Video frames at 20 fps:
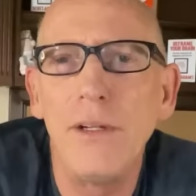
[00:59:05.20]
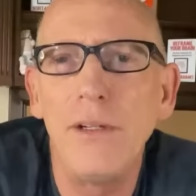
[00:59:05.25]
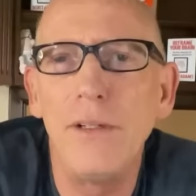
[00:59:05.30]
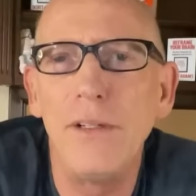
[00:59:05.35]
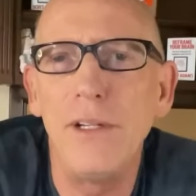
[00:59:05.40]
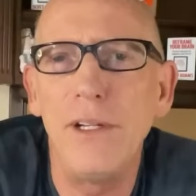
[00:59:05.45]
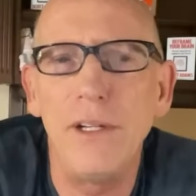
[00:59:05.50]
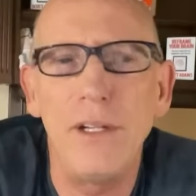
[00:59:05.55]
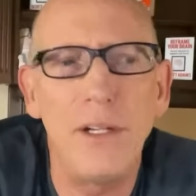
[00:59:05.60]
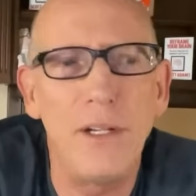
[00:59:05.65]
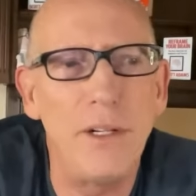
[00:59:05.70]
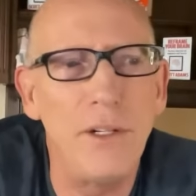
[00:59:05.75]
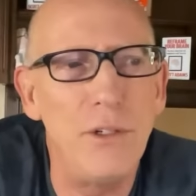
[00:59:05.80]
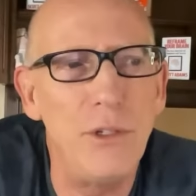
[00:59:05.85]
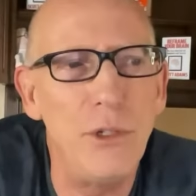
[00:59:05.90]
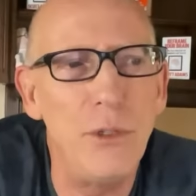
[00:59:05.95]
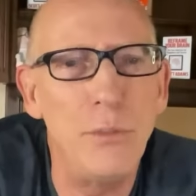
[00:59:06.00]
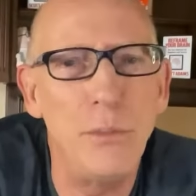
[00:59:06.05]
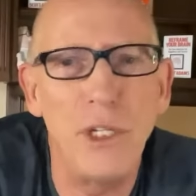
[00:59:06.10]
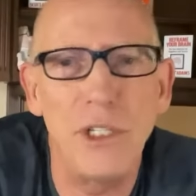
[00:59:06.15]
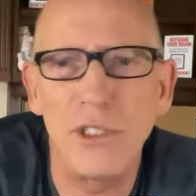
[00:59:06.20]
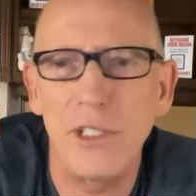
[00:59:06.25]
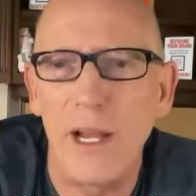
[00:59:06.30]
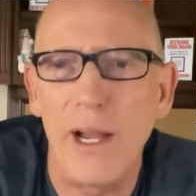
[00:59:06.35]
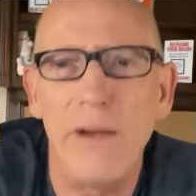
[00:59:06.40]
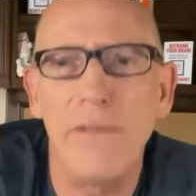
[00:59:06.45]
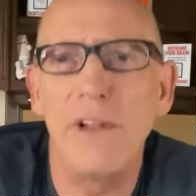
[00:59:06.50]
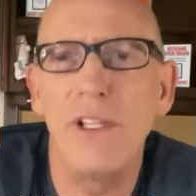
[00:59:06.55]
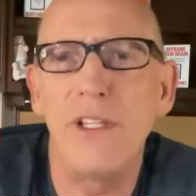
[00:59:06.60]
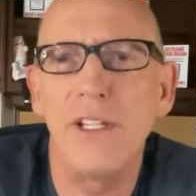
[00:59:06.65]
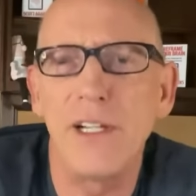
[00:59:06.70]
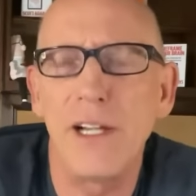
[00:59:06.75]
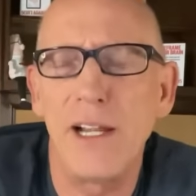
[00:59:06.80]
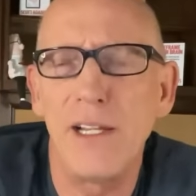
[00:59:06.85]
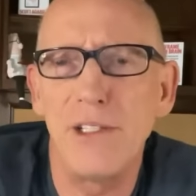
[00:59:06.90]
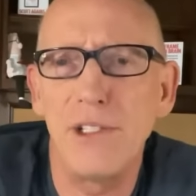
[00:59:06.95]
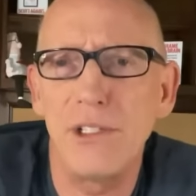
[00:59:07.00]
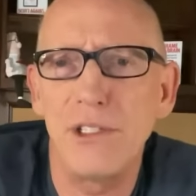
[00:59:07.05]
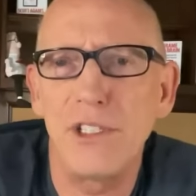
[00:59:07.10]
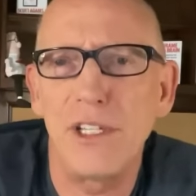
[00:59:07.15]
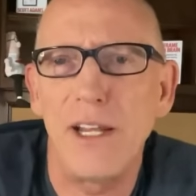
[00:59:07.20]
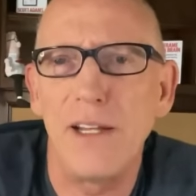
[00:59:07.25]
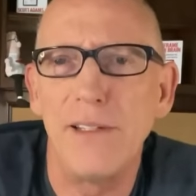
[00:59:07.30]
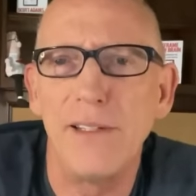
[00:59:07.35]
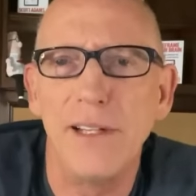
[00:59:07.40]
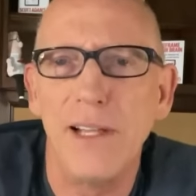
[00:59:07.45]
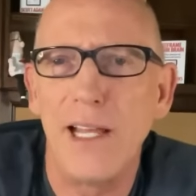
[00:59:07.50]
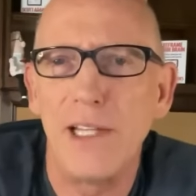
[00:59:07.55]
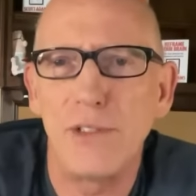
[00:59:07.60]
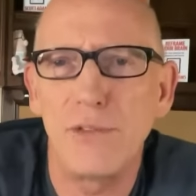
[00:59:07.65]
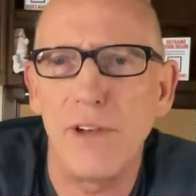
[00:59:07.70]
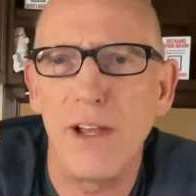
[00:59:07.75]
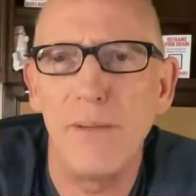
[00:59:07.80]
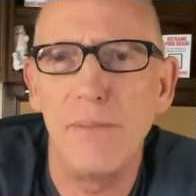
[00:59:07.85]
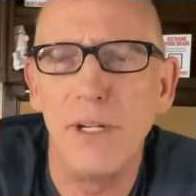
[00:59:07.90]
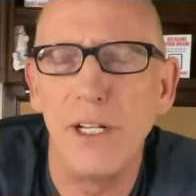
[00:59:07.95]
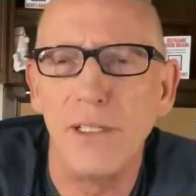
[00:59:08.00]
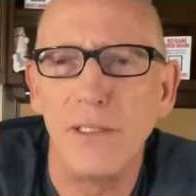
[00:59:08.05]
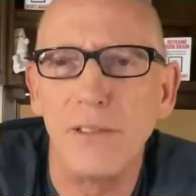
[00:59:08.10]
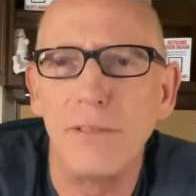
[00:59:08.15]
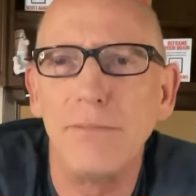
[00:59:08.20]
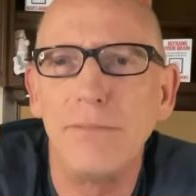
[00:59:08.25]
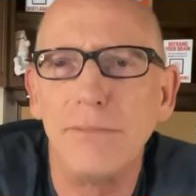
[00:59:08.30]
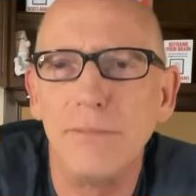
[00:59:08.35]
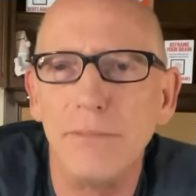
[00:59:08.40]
Did you miss everything I just said in the last 5 minutes?